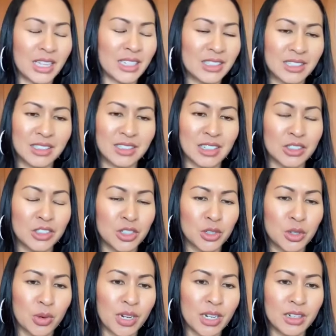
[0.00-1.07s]
That's such a
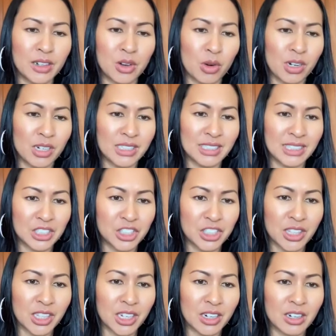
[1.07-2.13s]
great
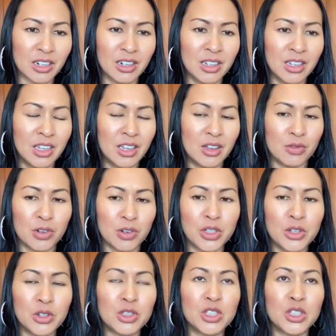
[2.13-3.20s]
organization there for
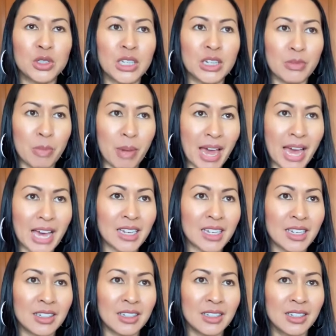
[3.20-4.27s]
you to give
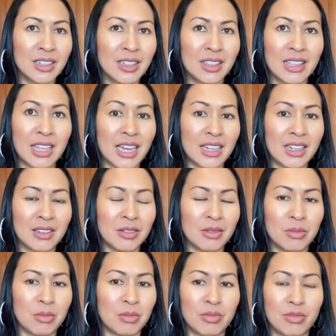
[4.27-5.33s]
back. That
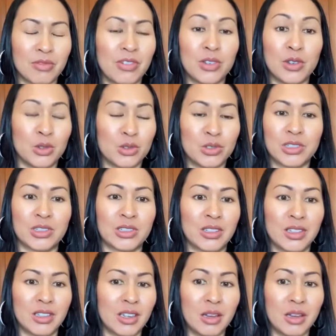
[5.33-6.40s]
feels
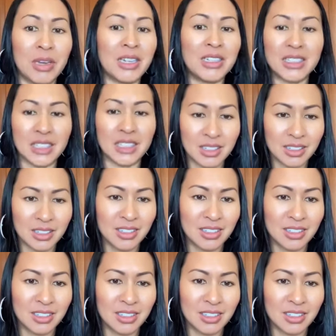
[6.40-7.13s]
amazing.